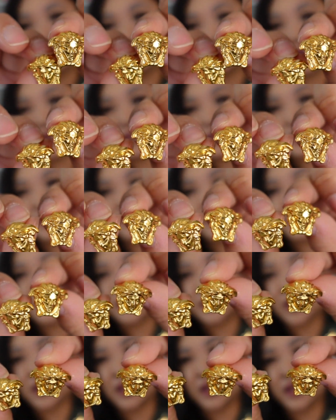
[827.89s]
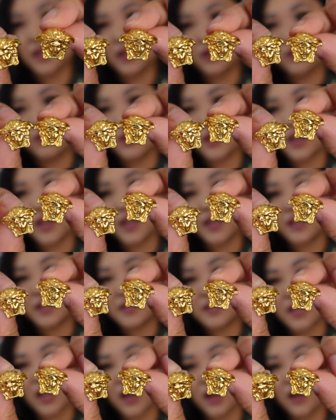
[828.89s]
Medusa
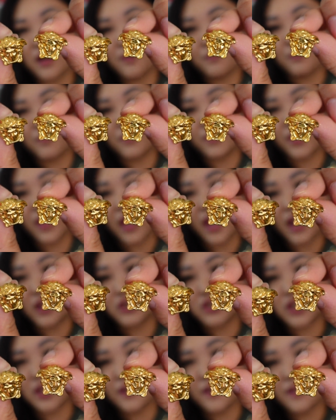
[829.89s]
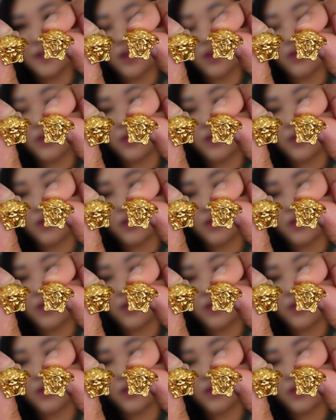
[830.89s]
earrings. They actually